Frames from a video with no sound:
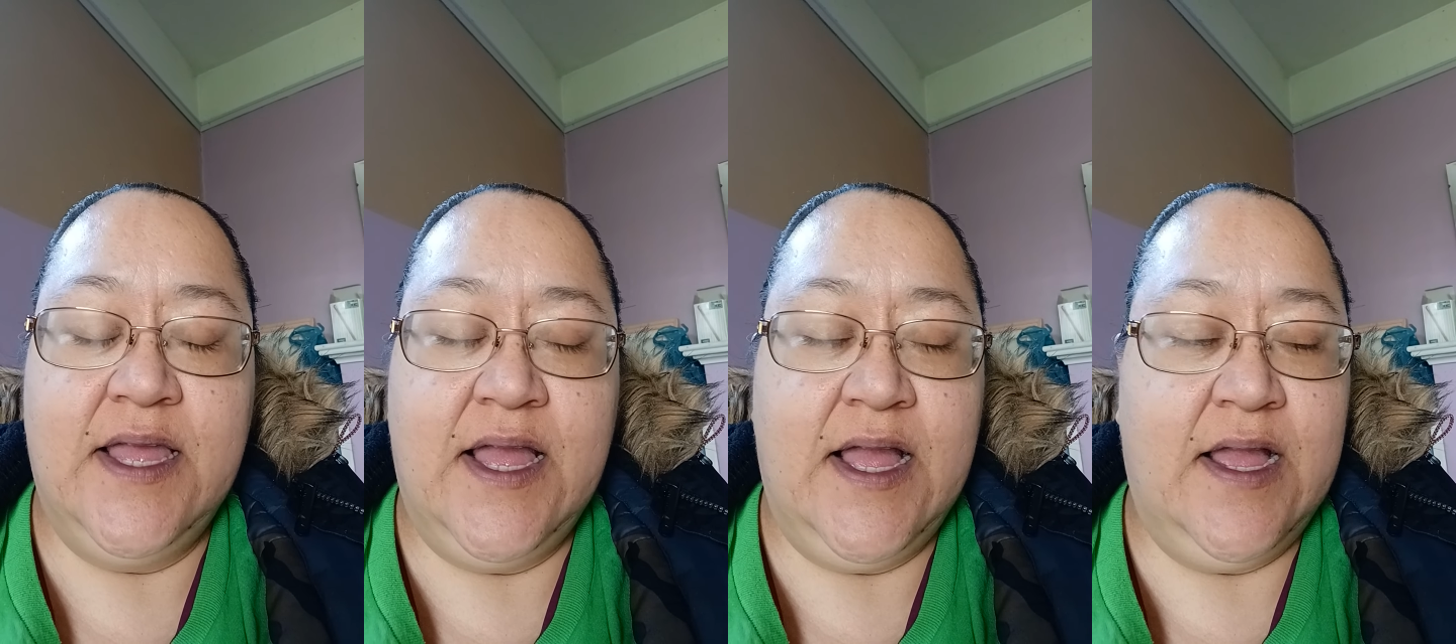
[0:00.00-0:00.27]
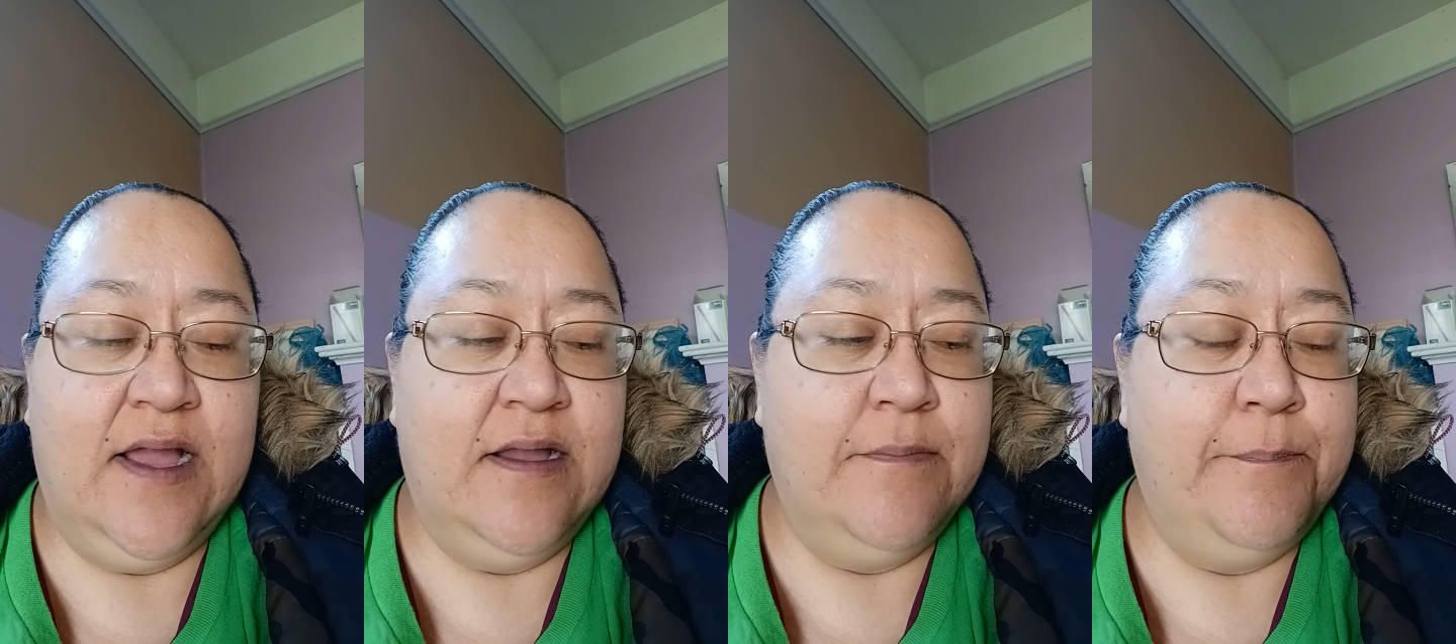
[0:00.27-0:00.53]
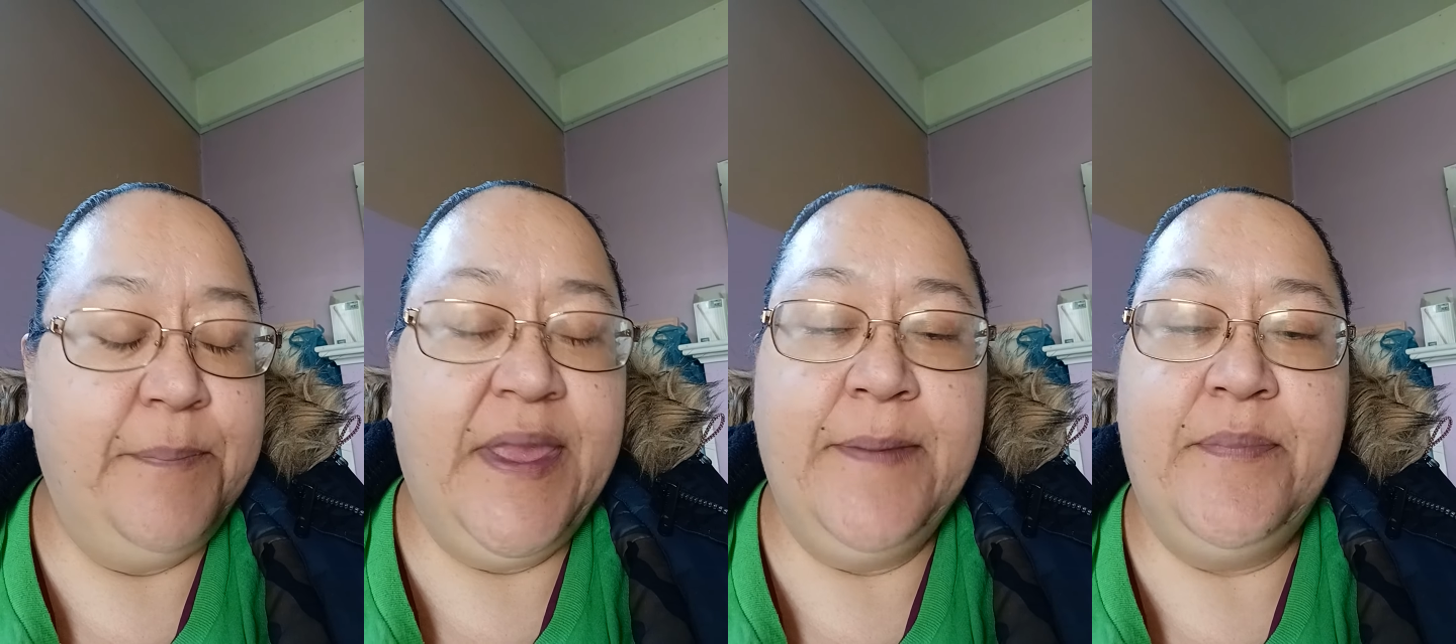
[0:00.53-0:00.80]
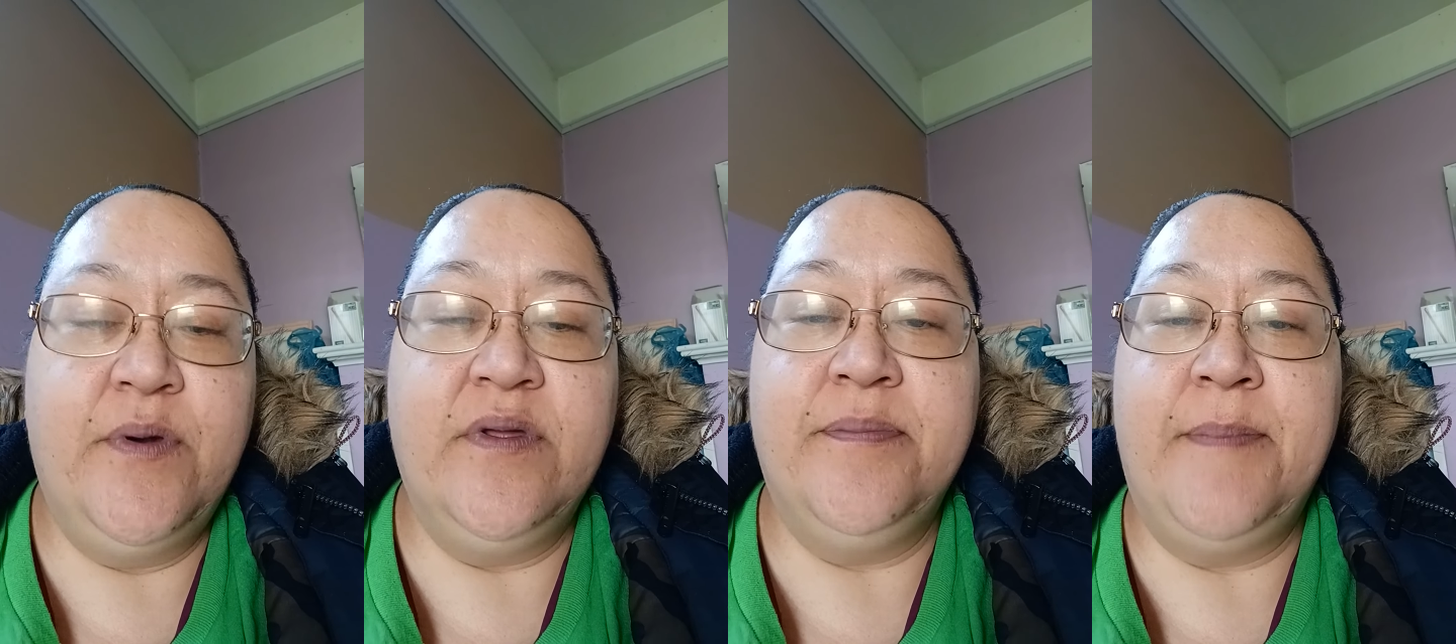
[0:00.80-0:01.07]
um,
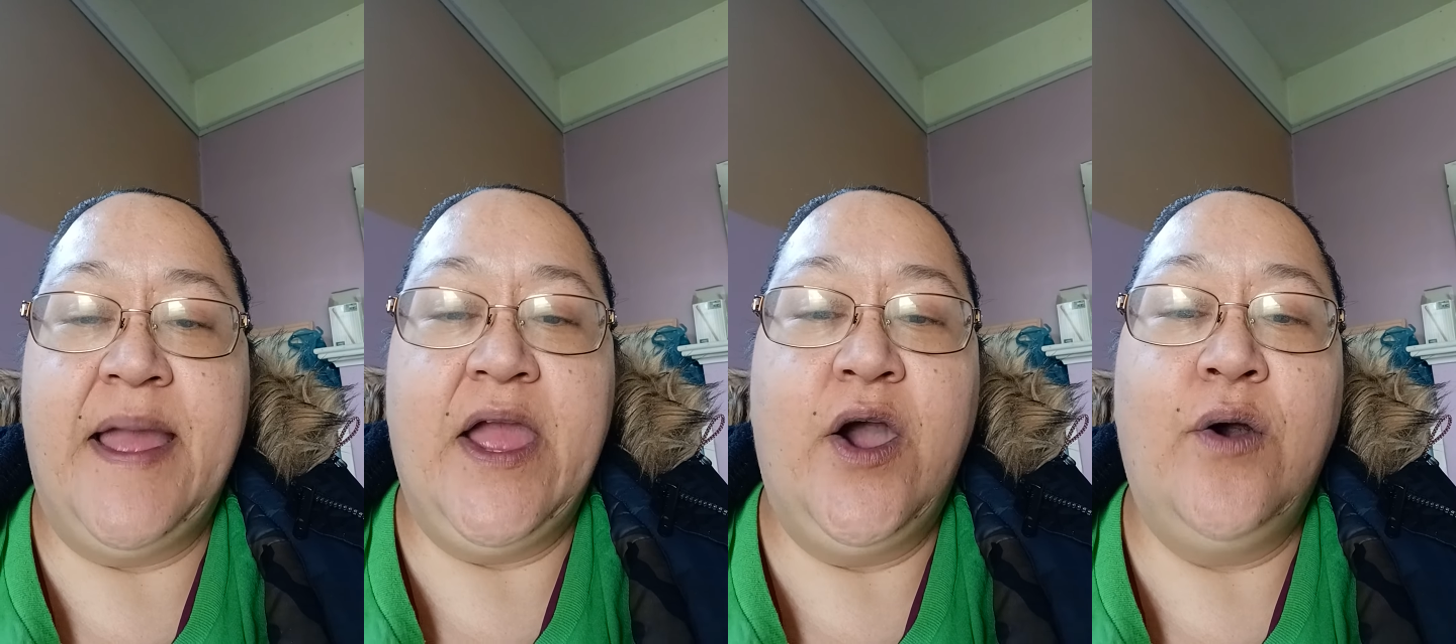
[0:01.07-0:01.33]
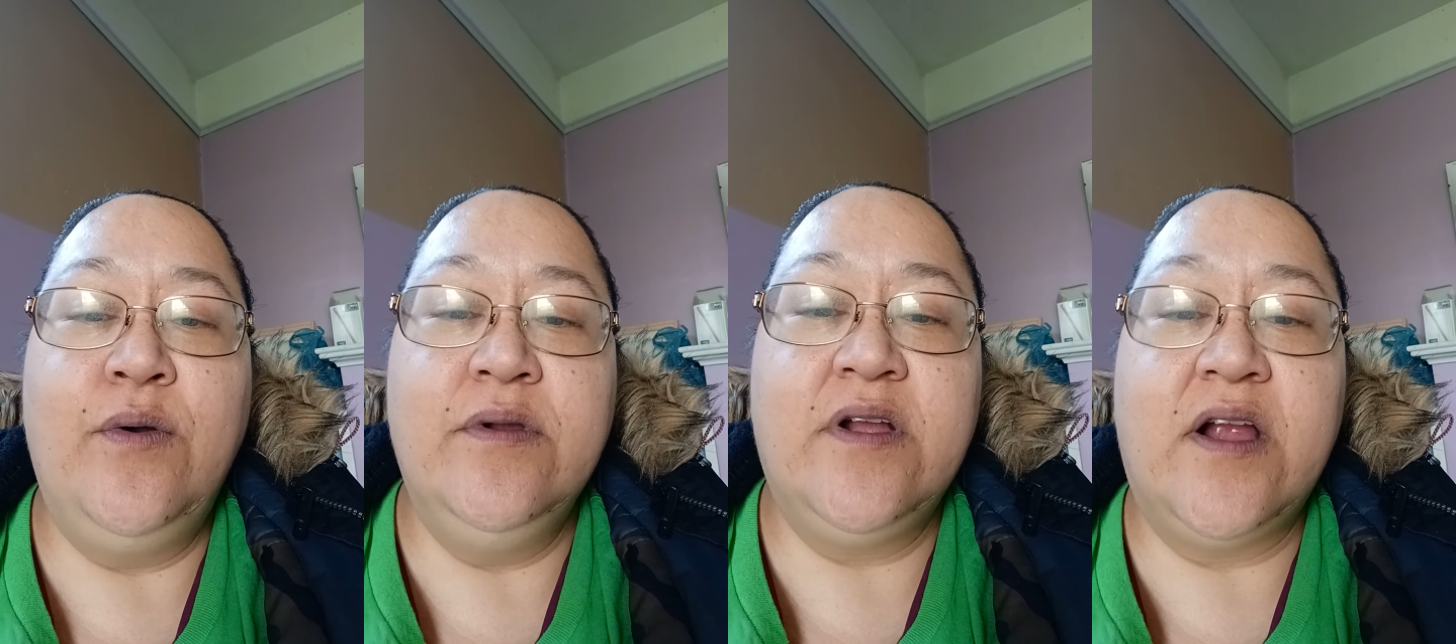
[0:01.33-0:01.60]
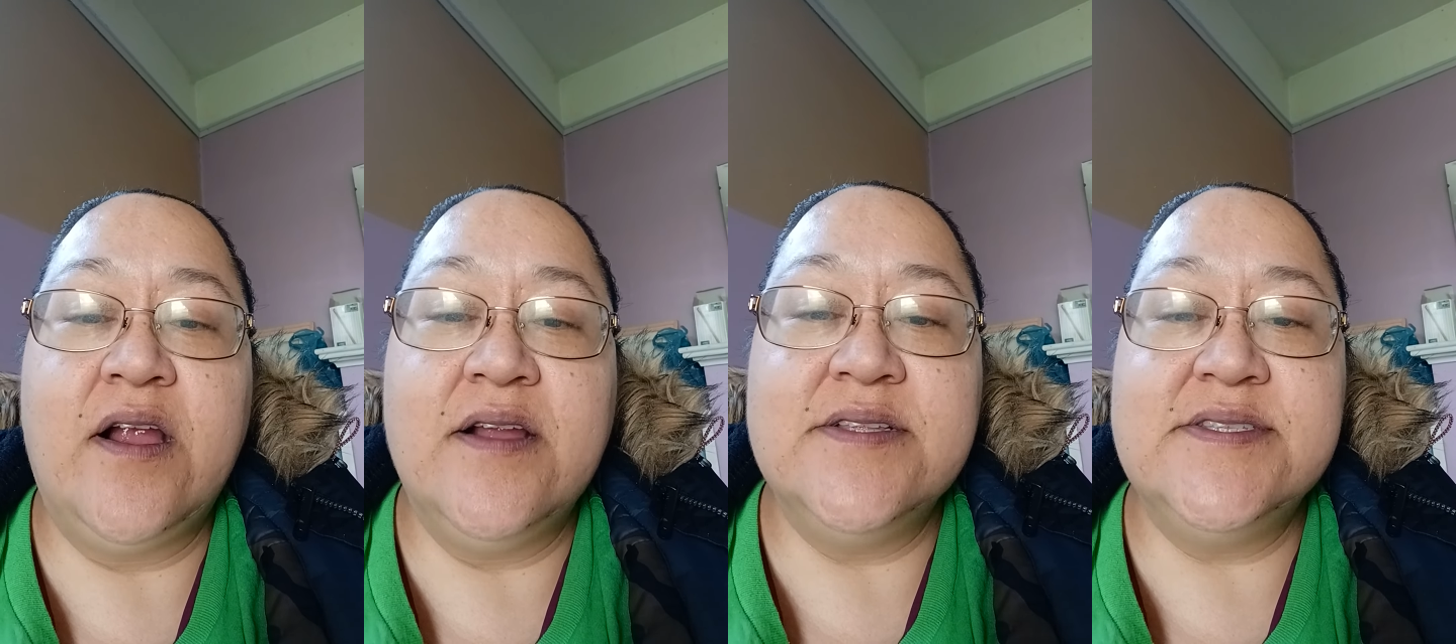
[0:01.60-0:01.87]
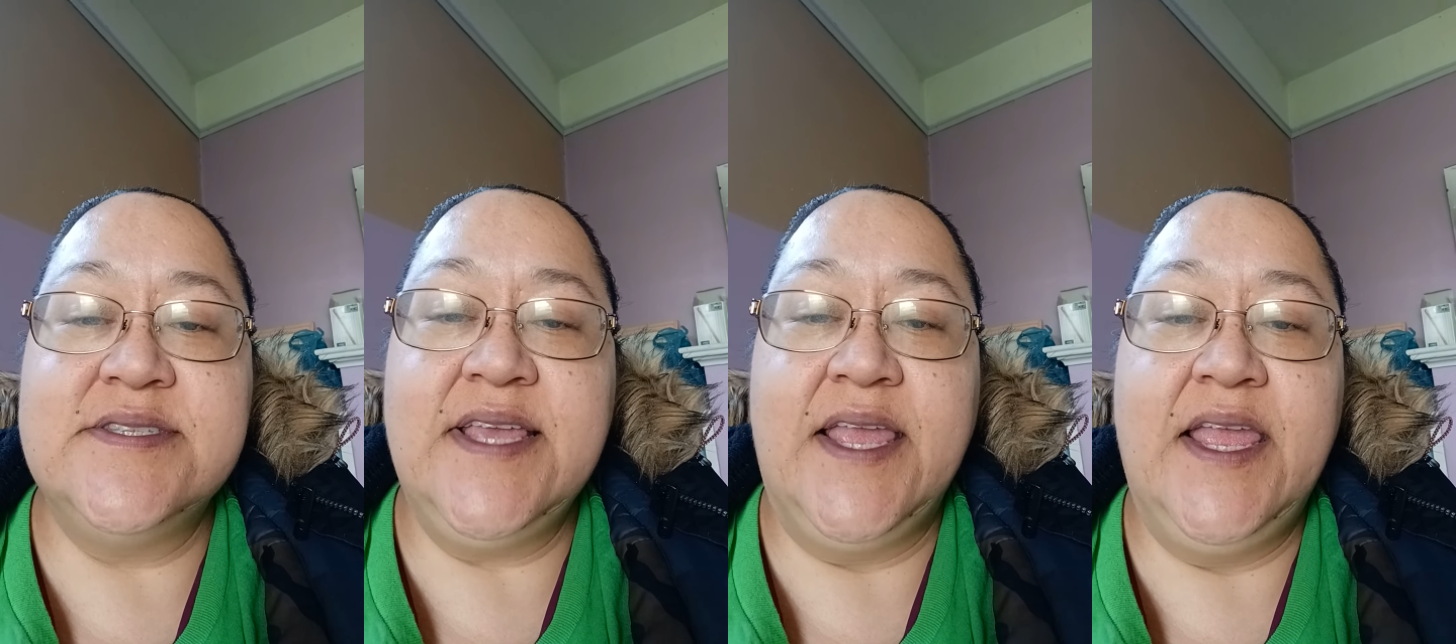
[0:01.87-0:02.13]
people with my own
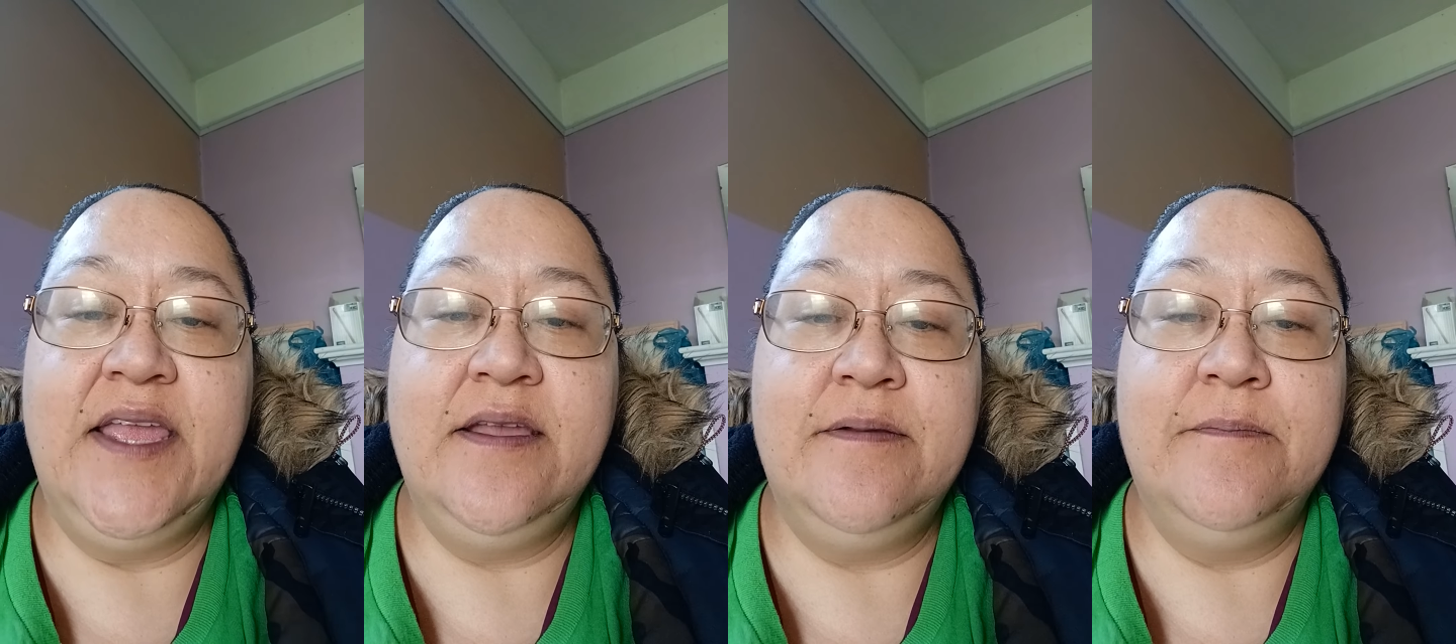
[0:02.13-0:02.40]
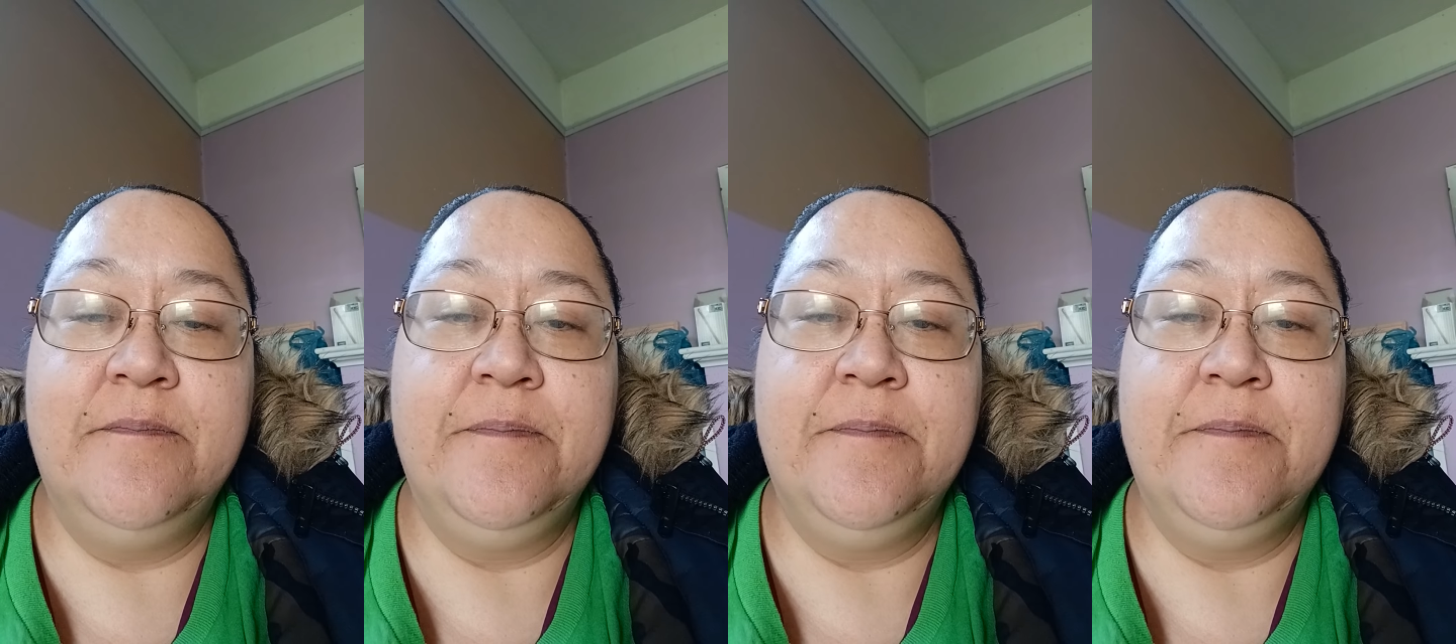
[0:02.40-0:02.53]
currency.